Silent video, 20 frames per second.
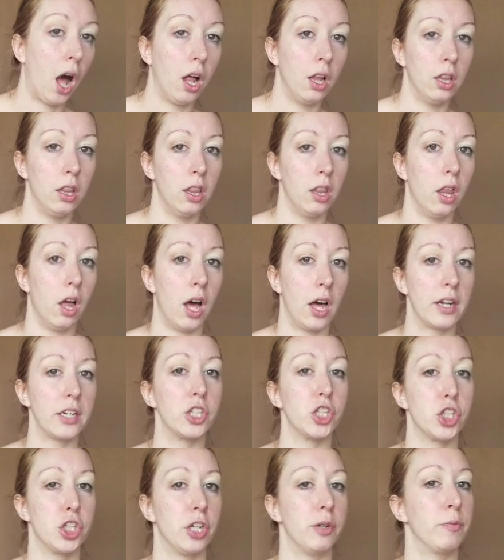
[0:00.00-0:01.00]
a lot
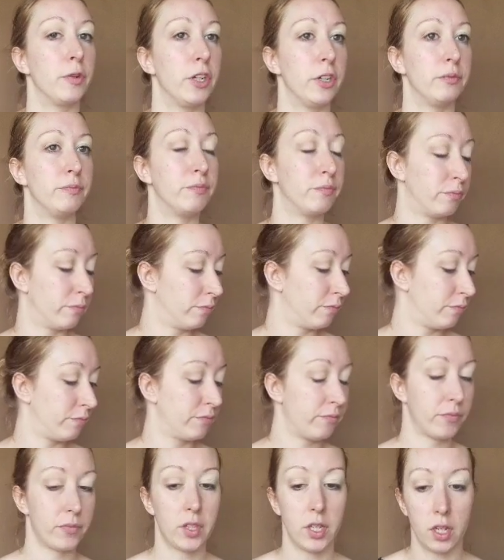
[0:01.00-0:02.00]
of shimmer.
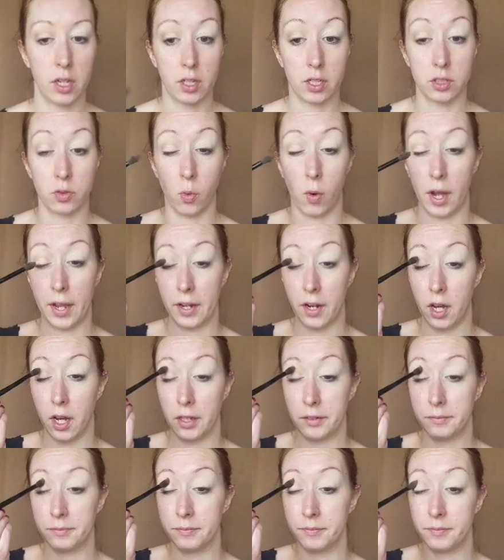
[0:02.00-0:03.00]
Because why
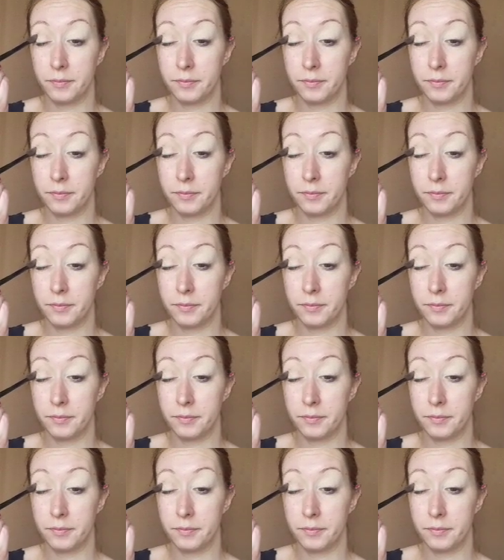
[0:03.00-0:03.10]
not?